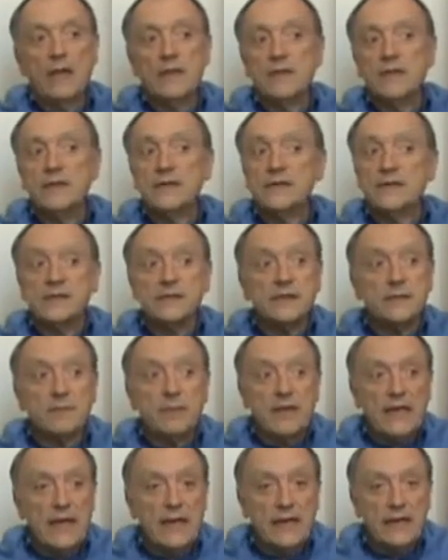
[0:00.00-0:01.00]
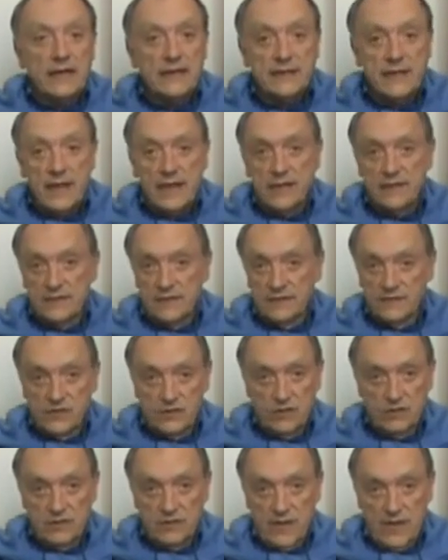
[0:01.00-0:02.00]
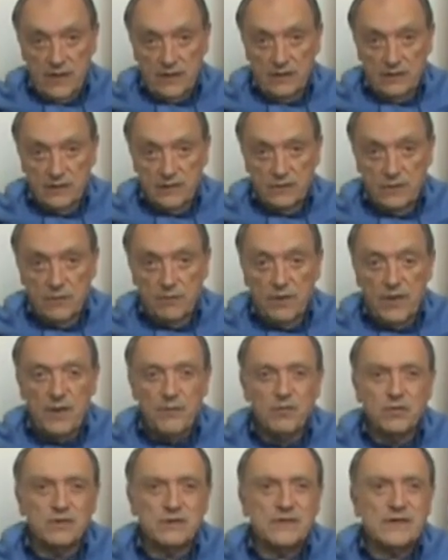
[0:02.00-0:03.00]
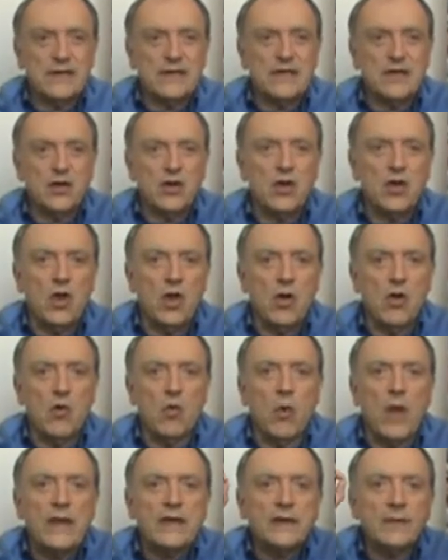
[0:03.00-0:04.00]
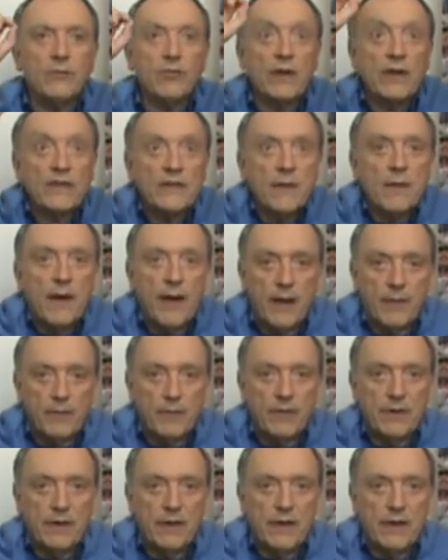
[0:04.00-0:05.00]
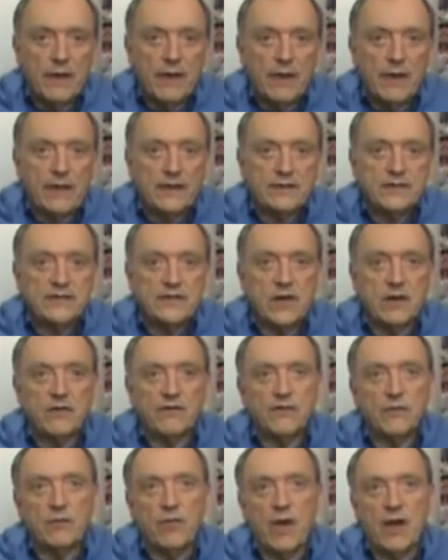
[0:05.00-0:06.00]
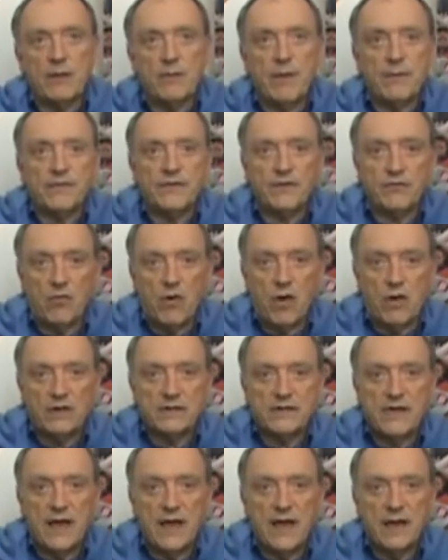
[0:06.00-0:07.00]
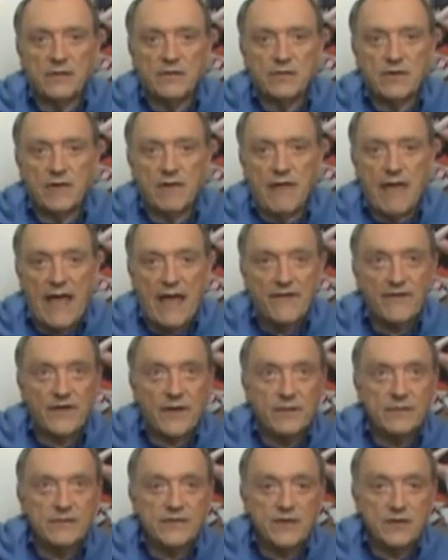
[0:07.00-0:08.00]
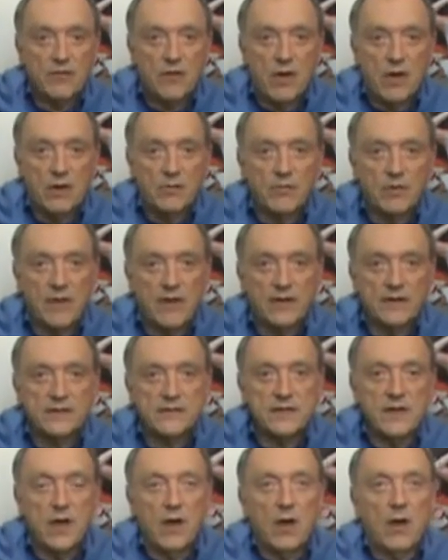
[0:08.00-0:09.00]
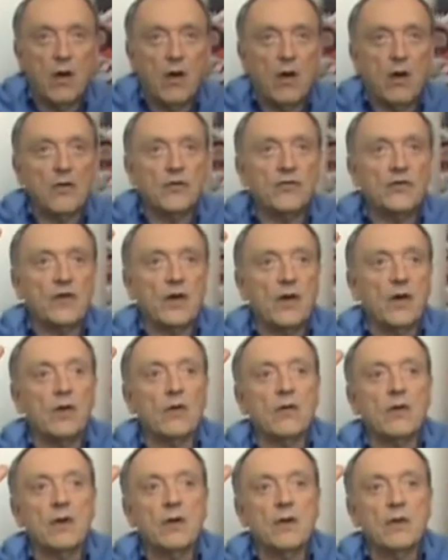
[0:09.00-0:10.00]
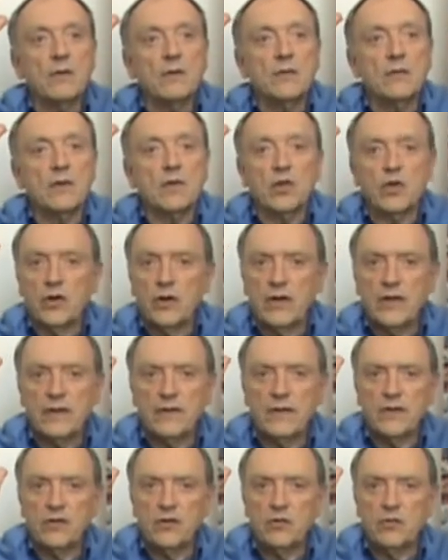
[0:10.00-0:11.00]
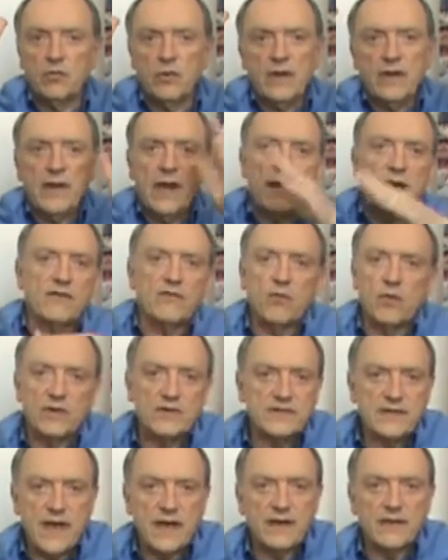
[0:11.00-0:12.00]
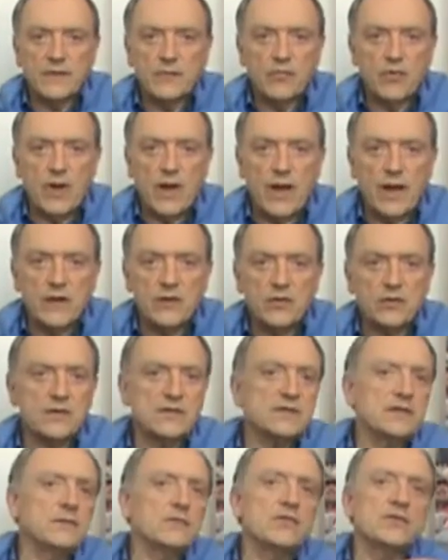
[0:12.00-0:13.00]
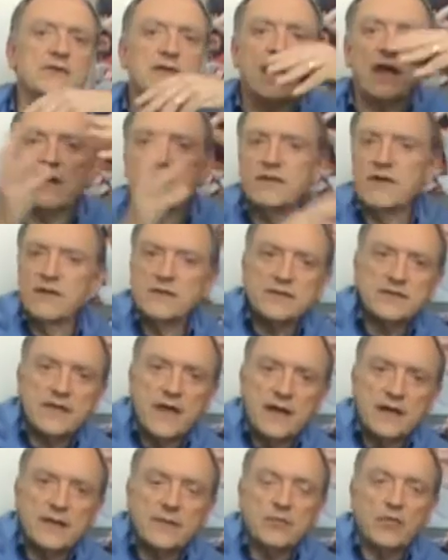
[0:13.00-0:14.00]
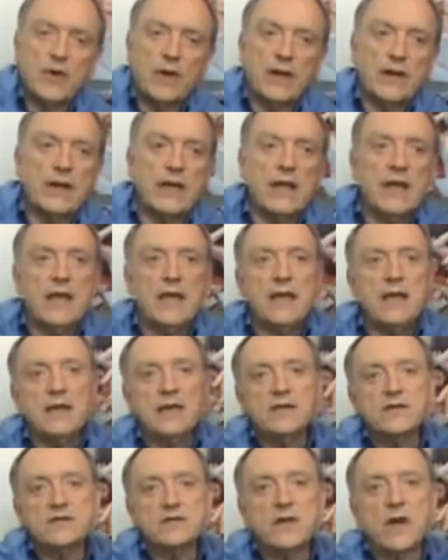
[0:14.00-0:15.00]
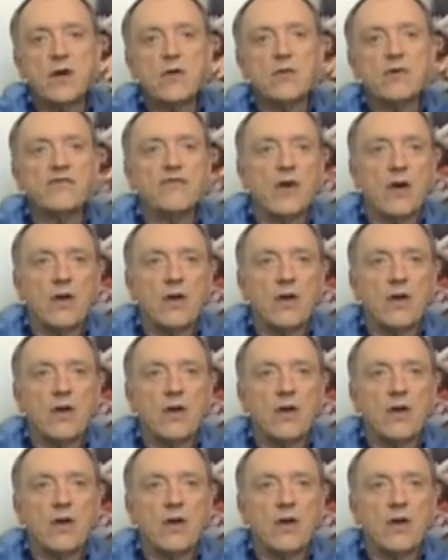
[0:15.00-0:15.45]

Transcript: This is the beginning days of surtitles, when people didn't know when to bring them up, and so if you brought them up at the wrong time, the laugh comes in the wrong place. Also, learning that you read out of one side of the brain, you listen to music out of another side of the brain. So we've